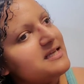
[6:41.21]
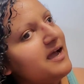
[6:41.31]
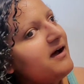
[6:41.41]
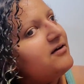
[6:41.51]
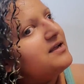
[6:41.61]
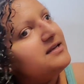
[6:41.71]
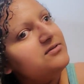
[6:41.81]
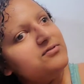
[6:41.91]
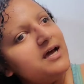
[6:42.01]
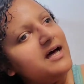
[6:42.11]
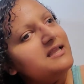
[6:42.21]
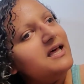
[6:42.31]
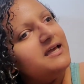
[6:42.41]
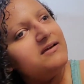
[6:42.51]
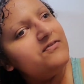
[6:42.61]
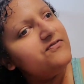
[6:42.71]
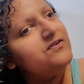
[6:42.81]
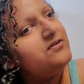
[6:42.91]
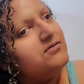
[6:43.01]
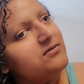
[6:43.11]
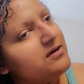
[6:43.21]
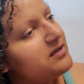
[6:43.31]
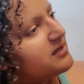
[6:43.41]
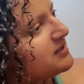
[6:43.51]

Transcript: How can you not like food?